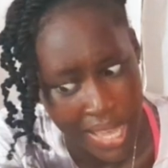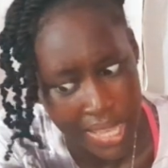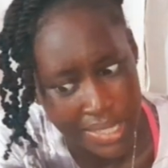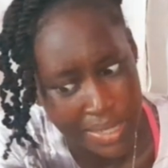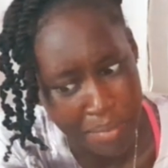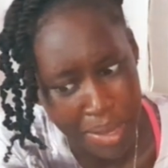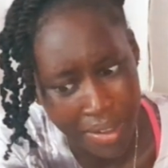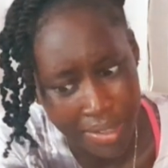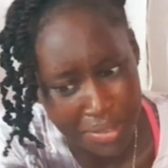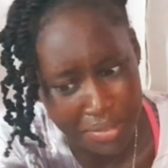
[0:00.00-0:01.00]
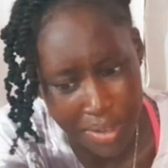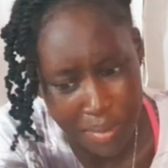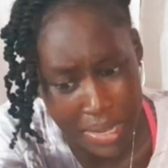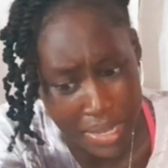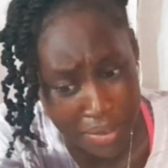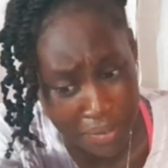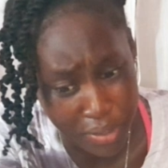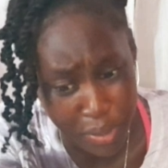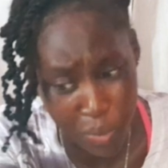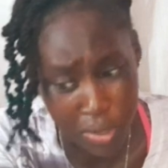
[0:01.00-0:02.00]
Is it because of their
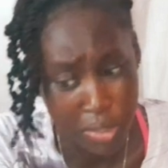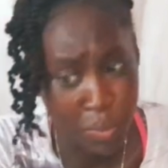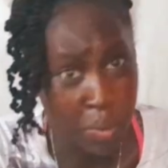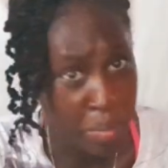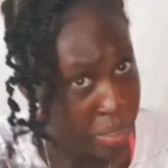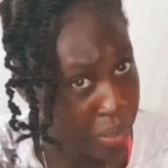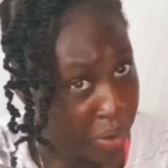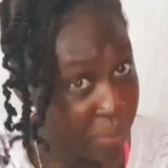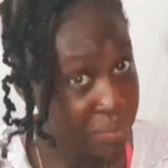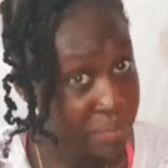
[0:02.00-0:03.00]
behavior towards women now?